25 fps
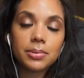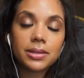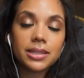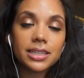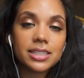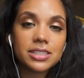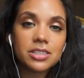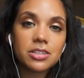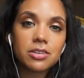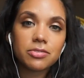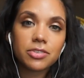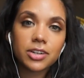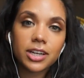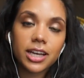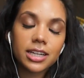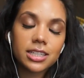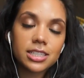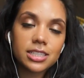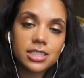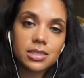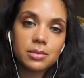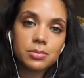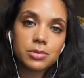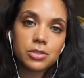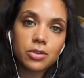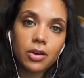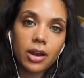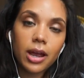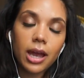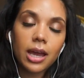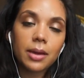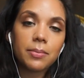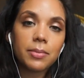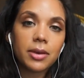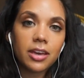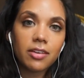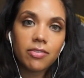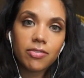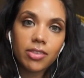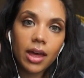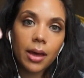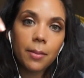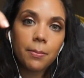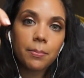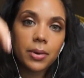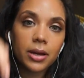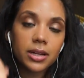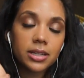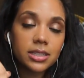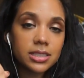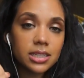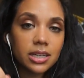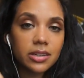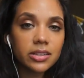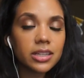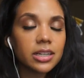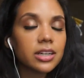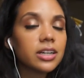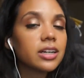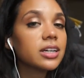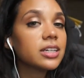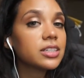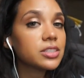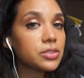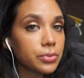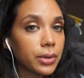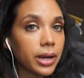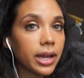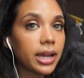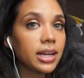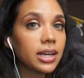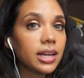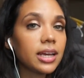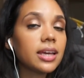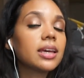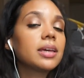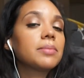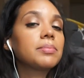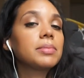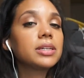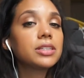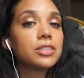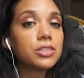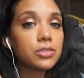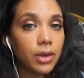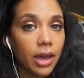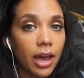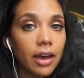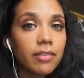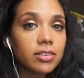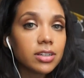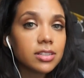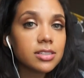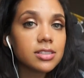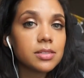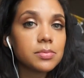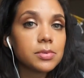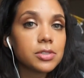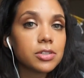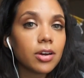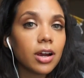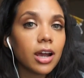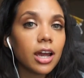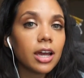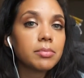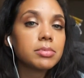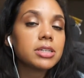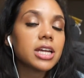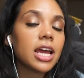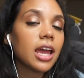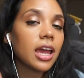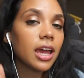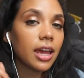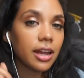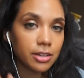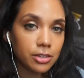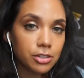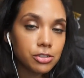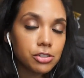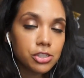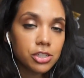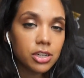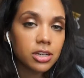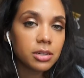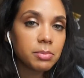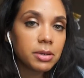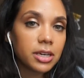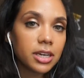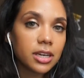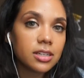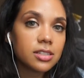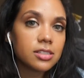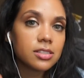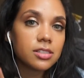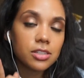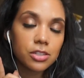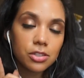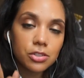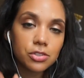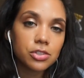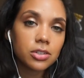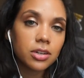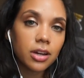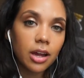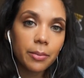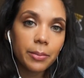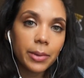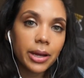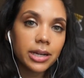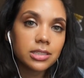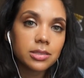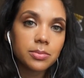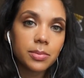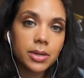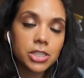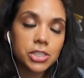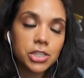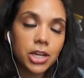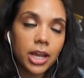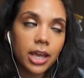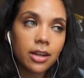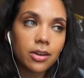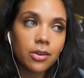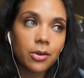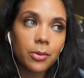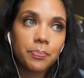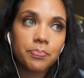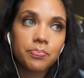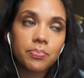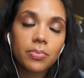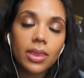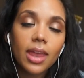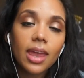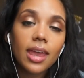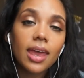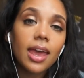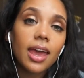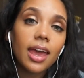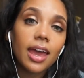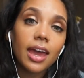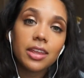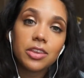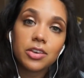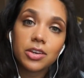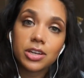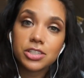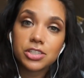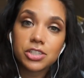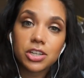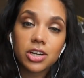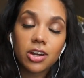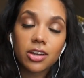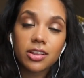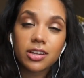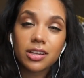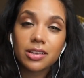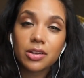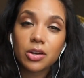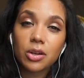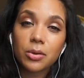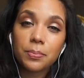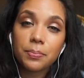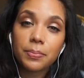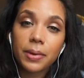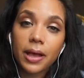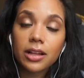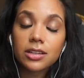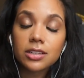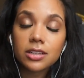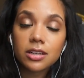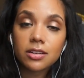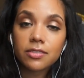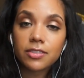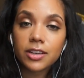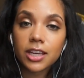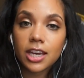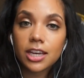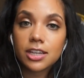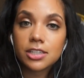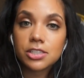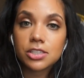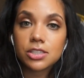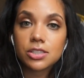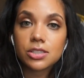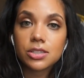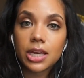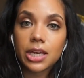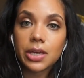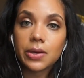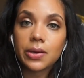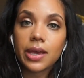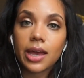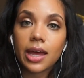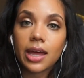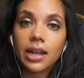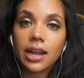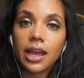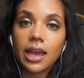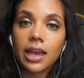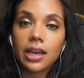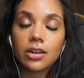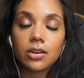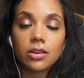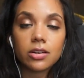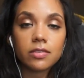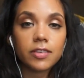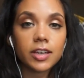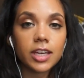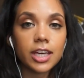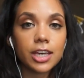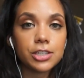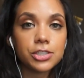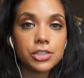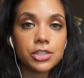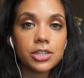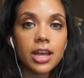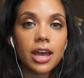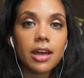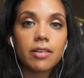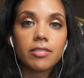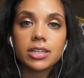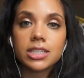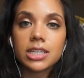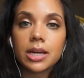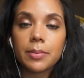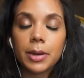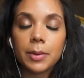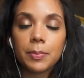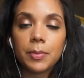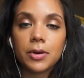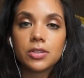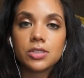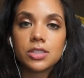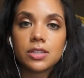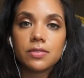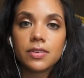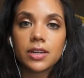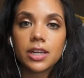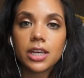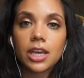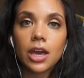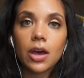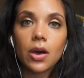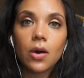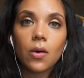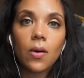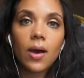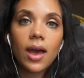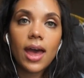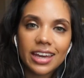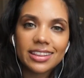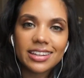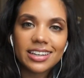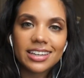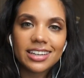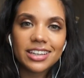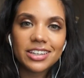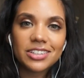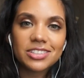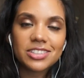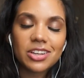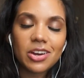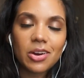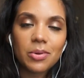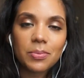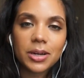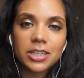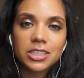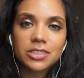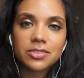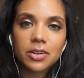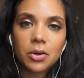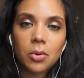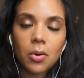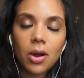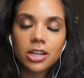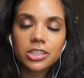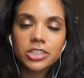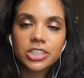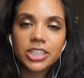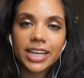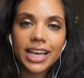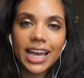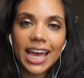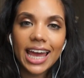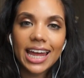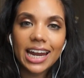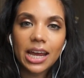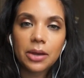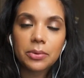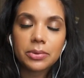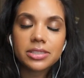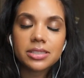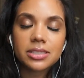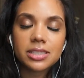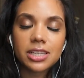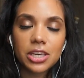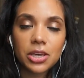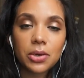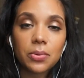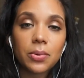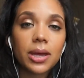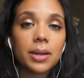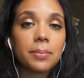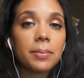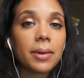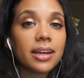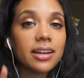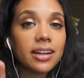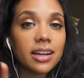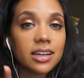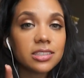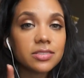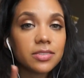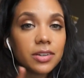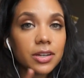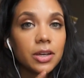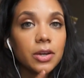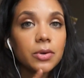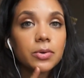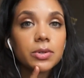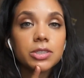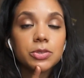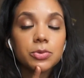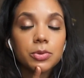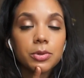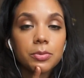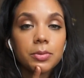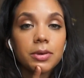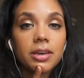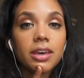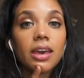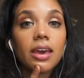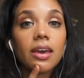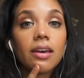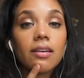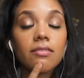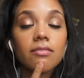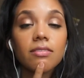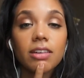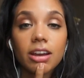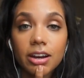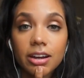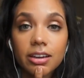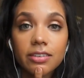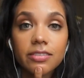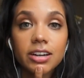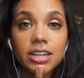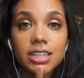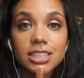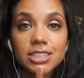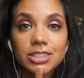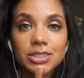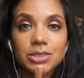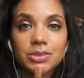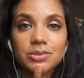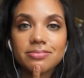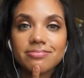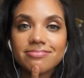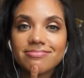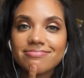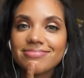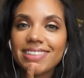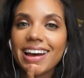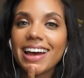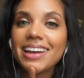Please don't forget to subscribe. If that button down there is red, it means you have not subscribed, and you should because you should come back to my channel. And you can turn on the little bell notification so that you get a notification every time I post a video. Thank you so much for watching, and I will see you in my next video, which will be very, very soon.